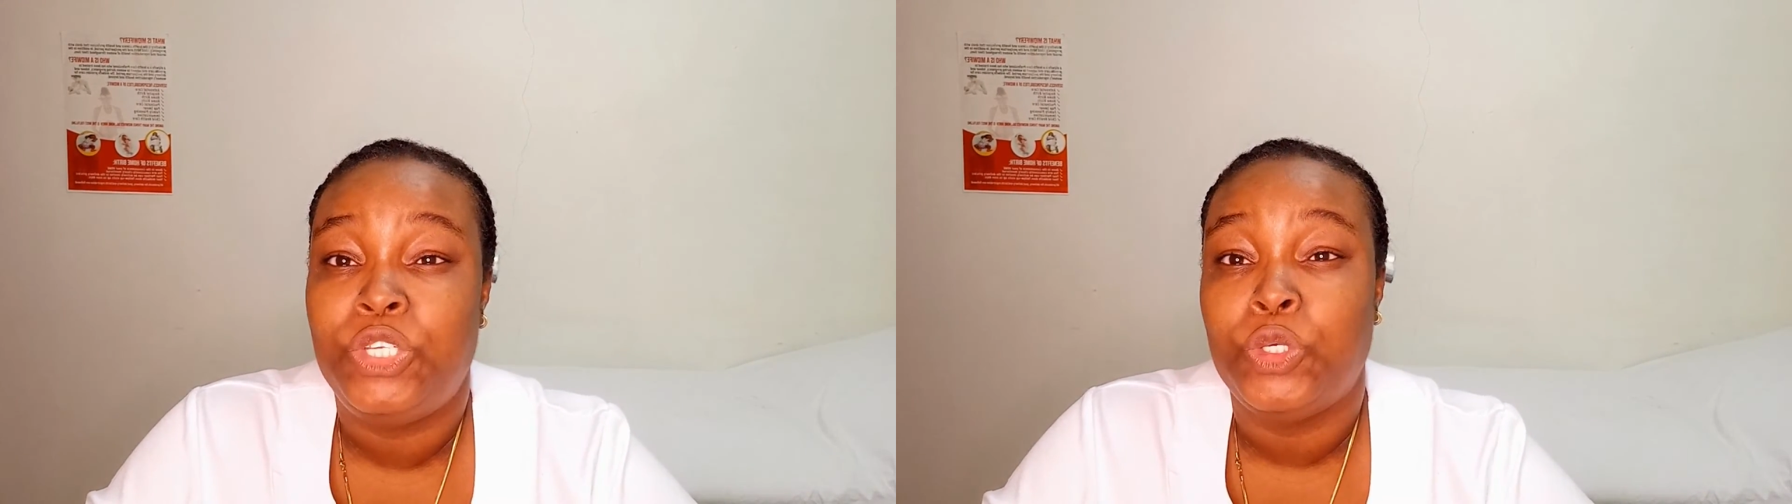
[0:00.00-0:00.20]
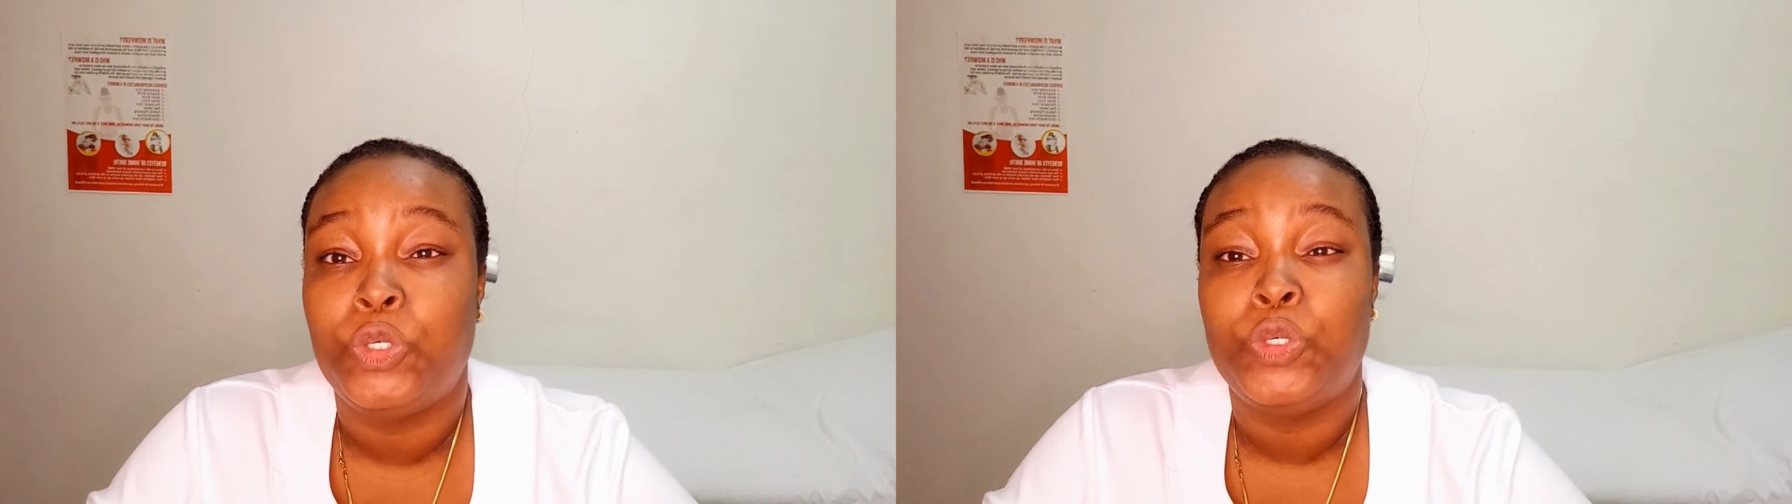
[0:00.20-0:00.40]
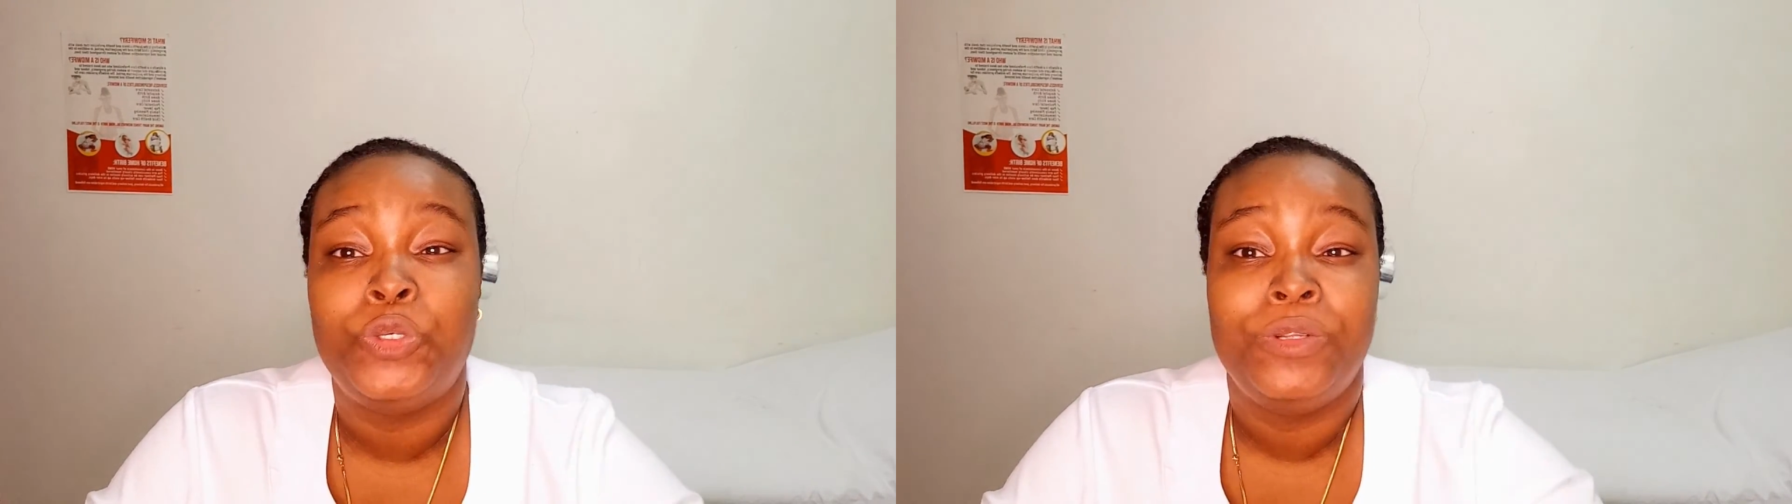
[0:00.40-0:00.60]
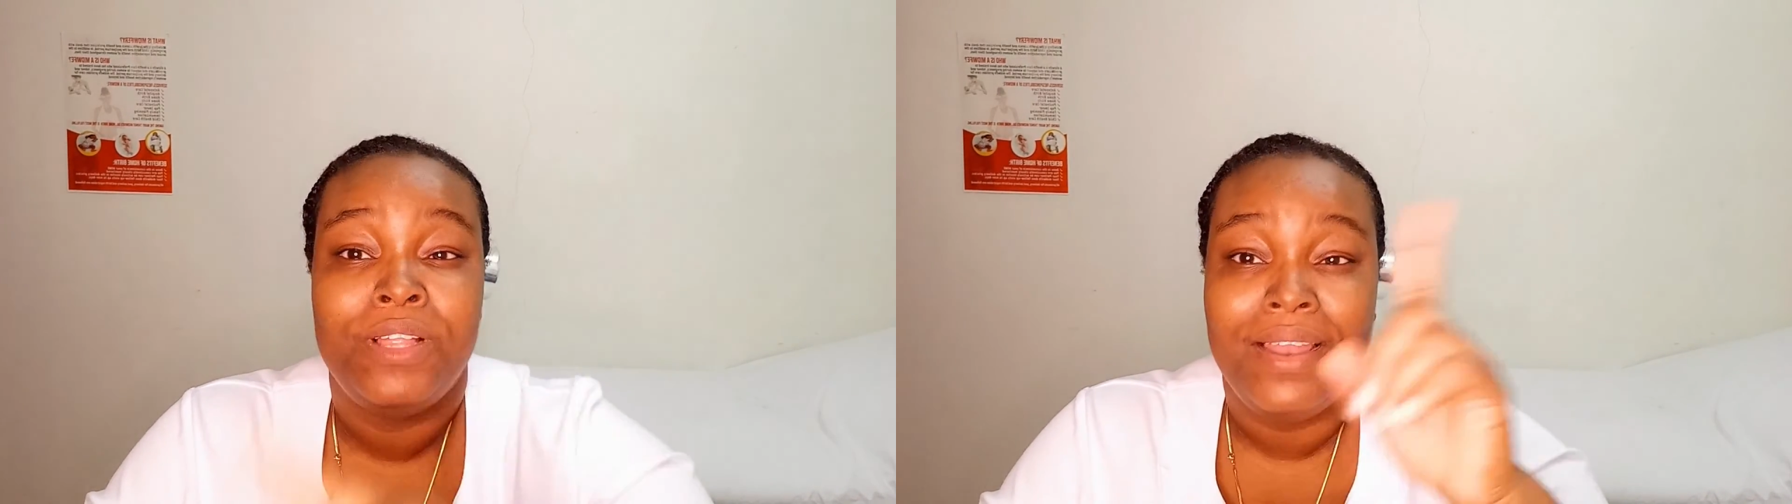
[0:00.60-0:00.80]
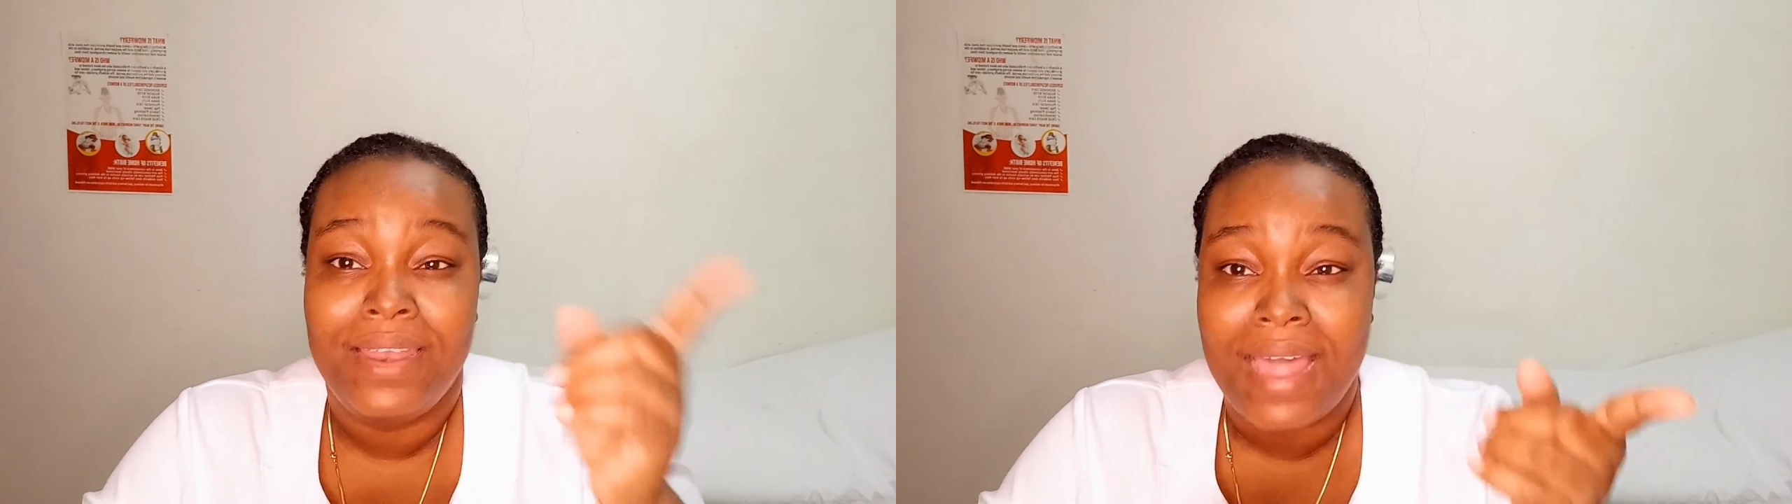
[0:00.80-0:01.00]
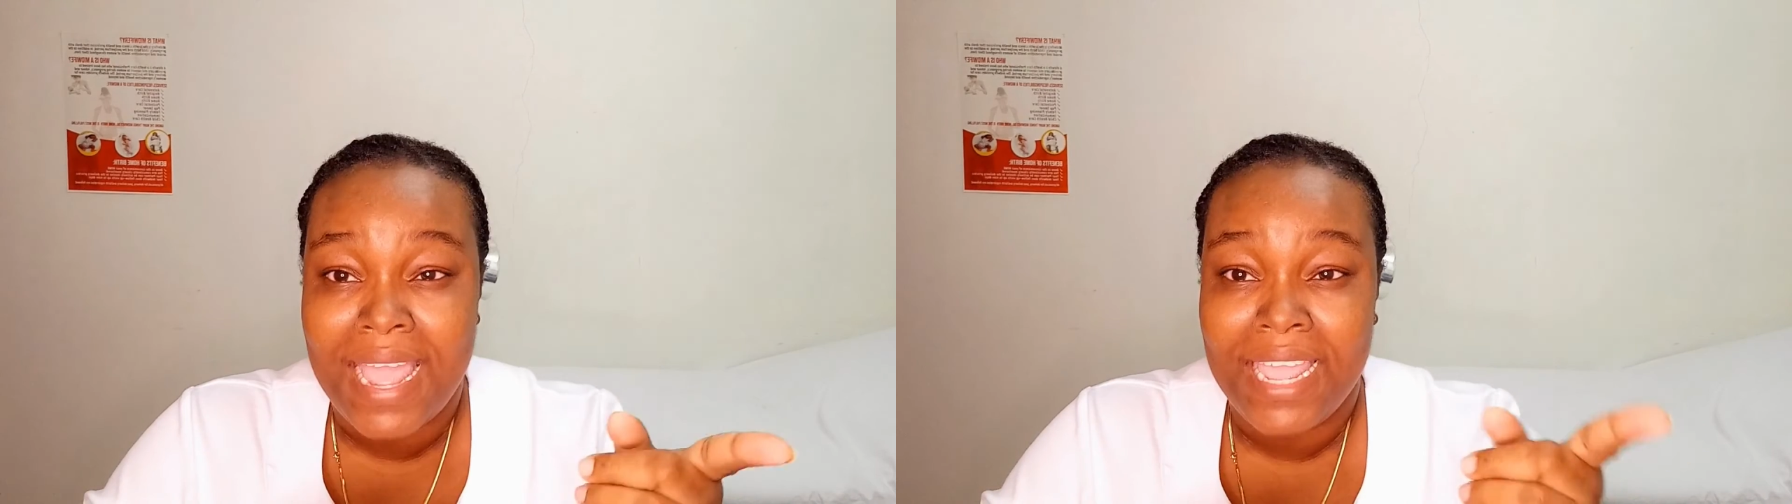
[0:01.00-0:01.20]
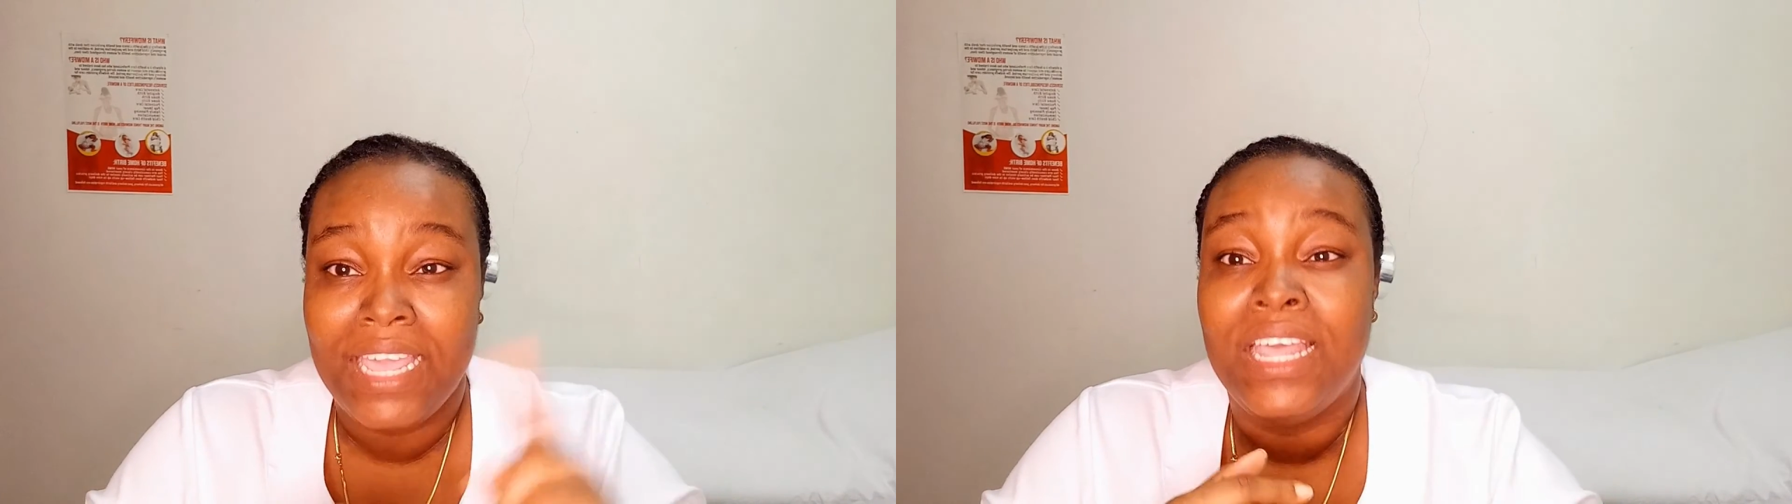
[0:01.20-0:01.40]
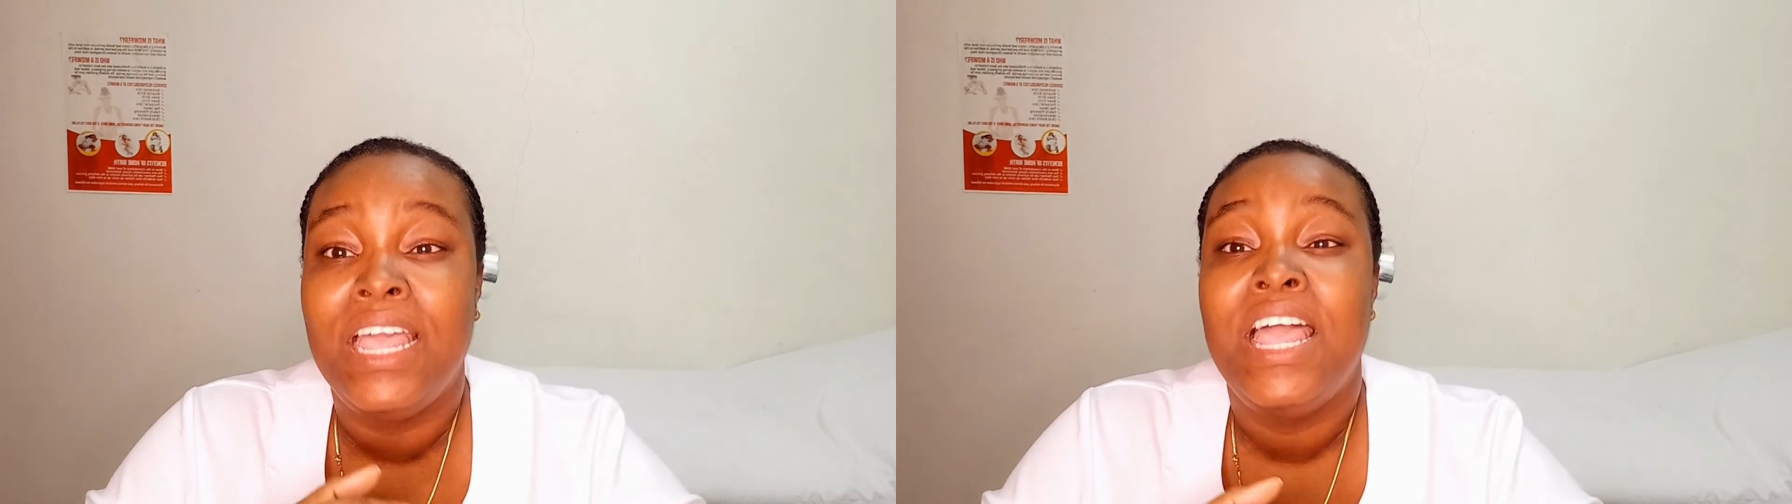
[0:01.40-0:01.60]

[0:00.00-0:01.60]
you like,